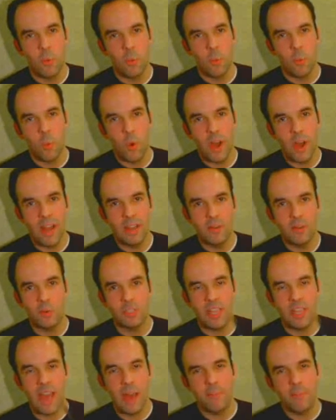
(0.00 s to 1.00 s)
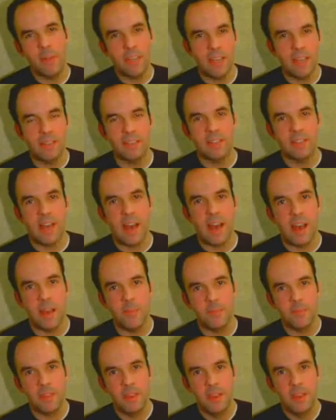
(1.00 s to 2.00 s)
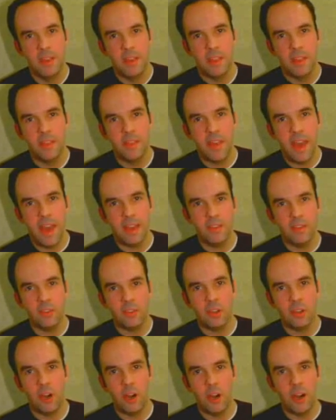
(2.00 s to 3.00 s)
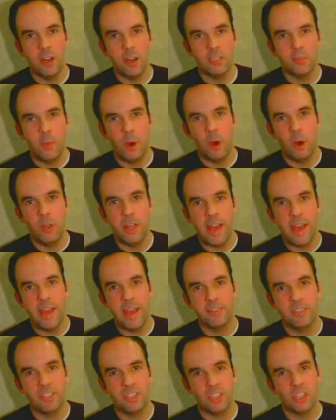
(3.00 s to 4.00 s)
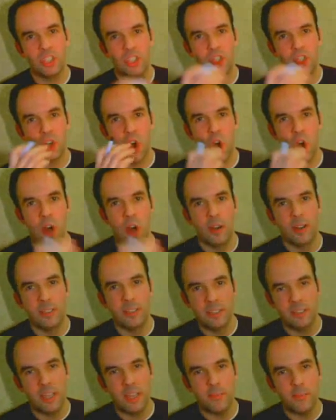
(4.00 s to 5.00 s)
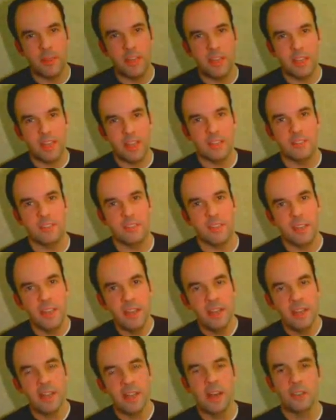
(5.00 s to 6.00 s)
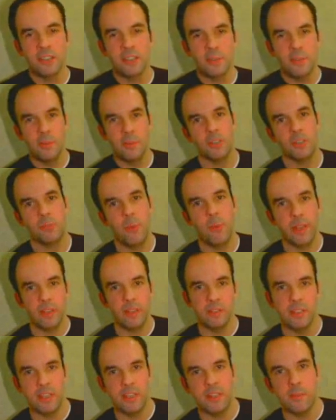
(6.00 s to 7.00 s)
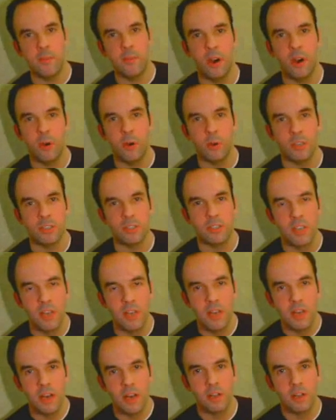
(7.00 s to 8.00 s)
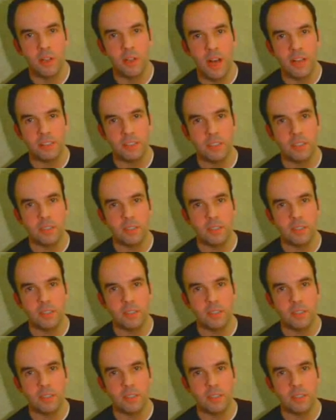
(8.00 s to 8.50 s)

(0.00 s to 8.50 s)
What was happening at the time that caused Paul to have such a strong statement against it? Now, some people speculate that Paul was a closet